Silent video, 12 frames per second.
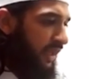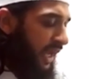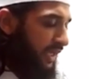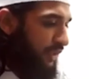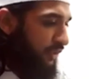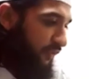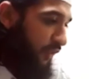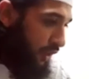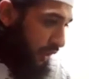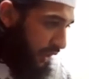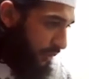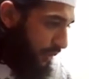and you've not
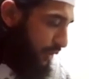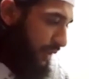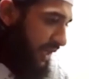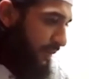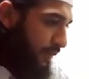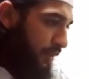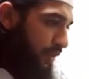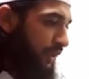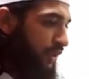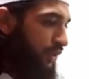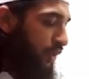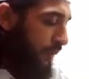got it with you anymore,
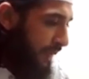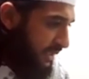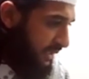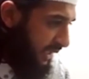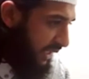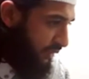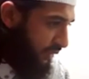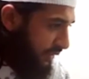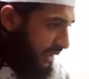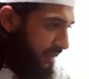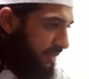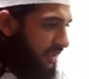you don't pay zakat on
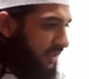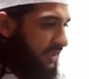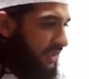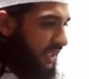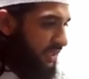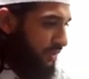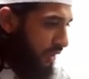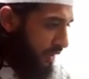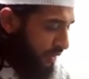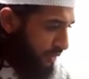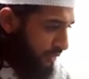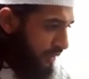that because it's not
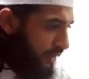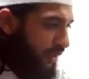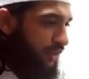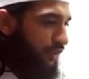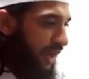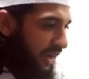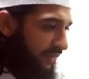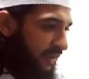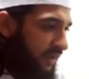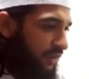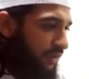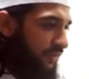on you, or you don't have
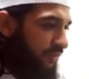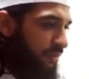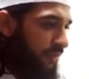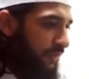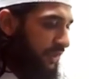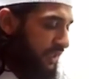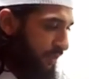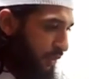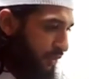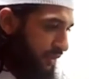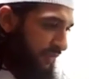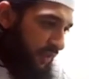it, you've
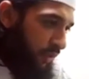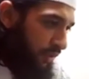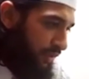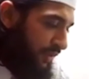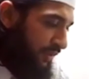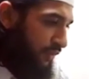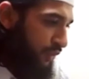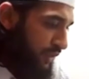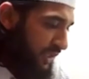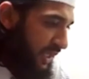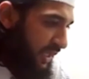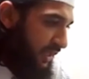disposed of it, or you've
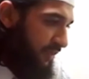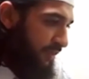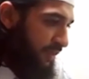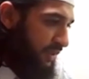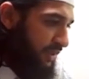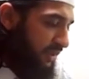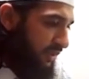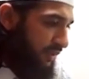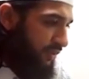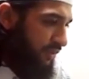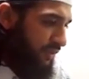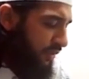used it in personal
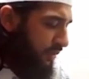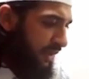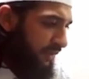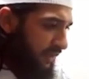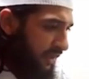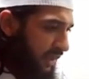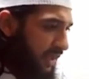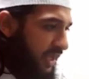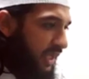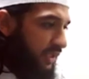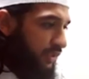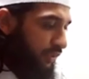use or whatever.
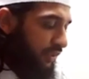So